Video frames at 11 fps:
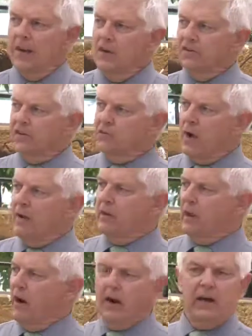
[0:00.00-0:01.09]
And this is
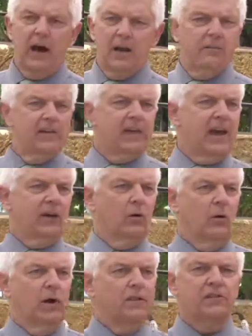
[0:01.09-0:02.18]
driving our economy, this can't
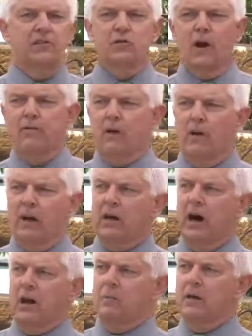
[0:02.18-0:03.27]
go on, this is driving our
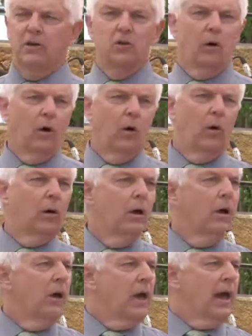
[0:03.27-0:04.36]
economy into a hole.
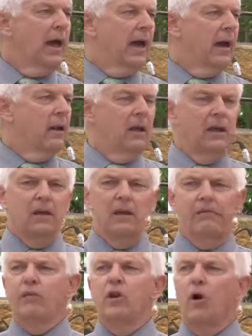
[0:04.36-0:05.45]
And
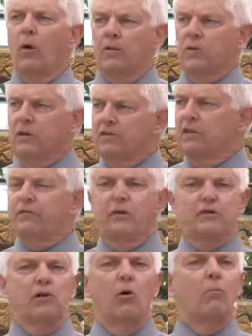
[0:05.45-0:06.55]
if for no other reason, if
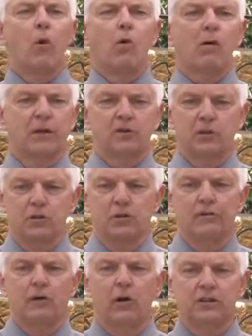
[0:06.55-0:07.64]
there's no moral issues
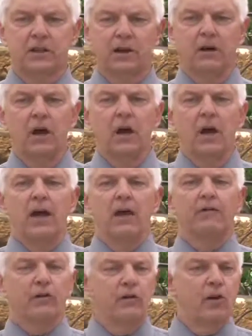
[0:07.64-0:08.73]
at fault here,
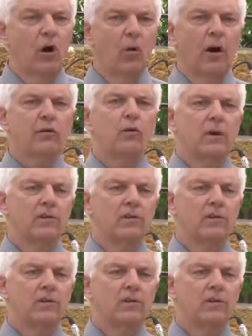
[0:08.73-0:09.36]
if for no other